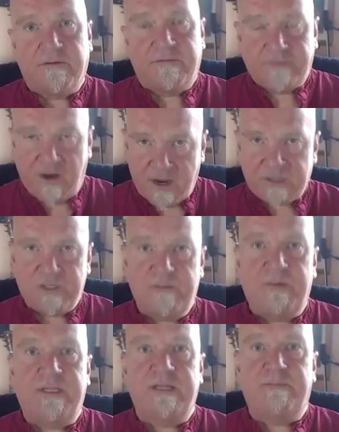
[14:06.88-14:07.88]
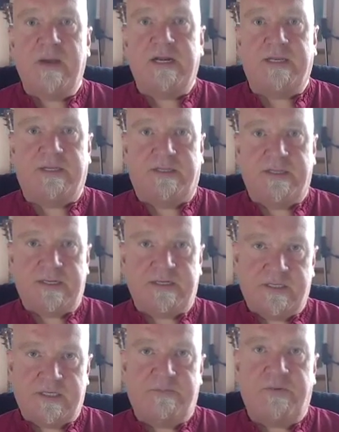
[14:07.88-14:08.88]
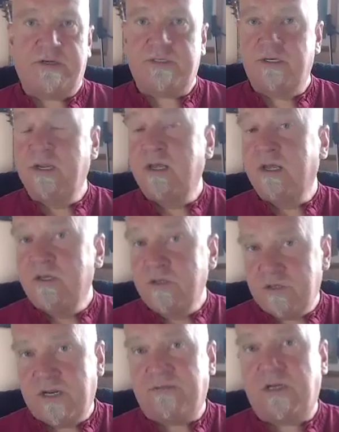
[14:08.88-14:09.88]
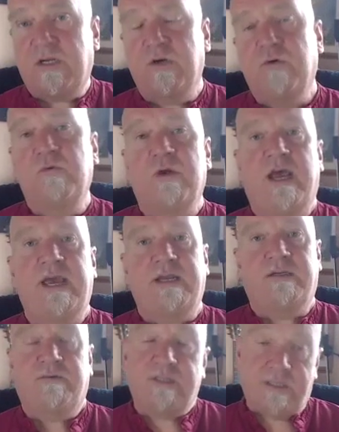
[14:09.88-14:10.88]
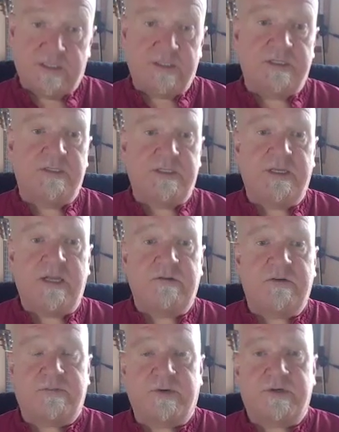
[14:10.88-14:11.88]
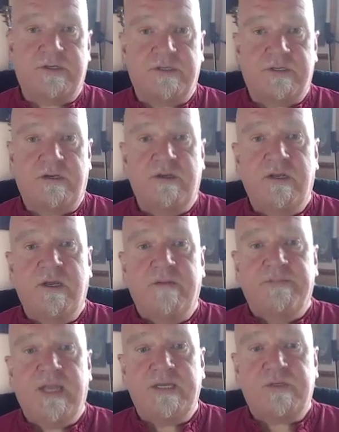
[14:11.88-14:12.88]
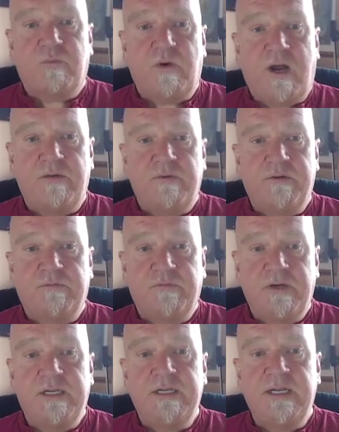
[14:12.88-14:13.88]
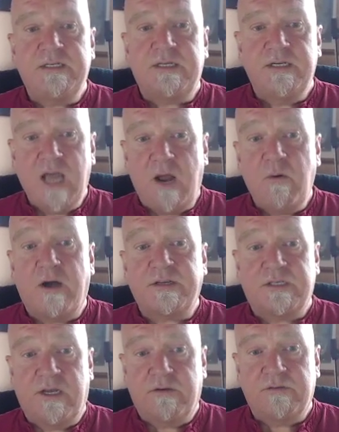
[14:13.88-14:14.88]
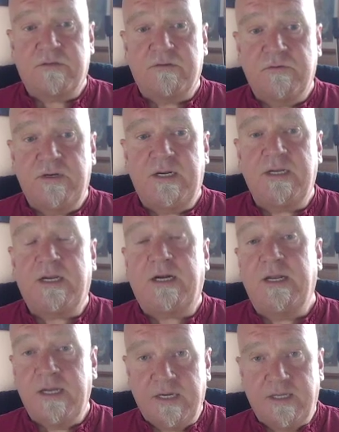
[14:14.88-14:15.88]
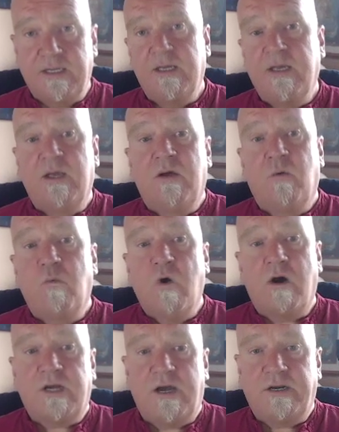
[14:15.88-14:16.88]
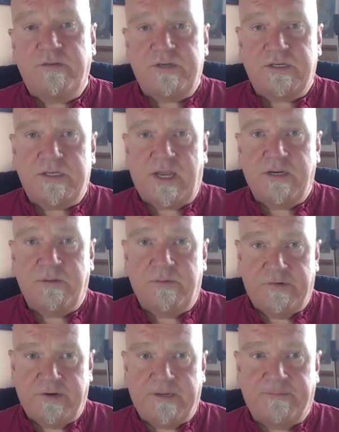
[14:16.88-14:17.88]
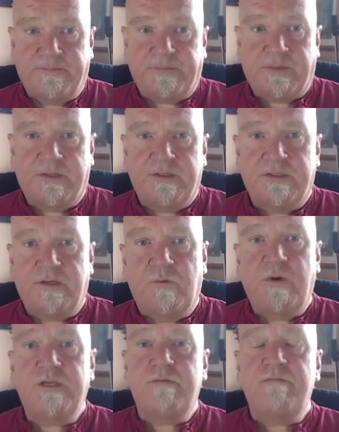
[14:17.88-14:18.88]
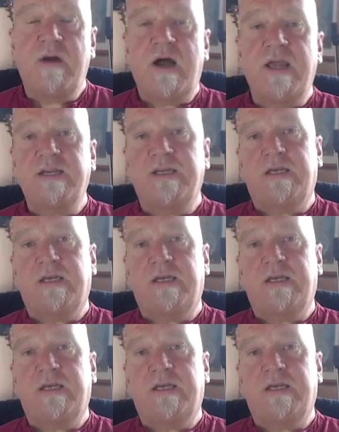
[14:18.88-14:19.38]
Fire should be in the belly. That's the expression. You should have a cool head, which is the other expression. So that's why we really need to know ourselves really clearly, what kind of state we're in. So where your mind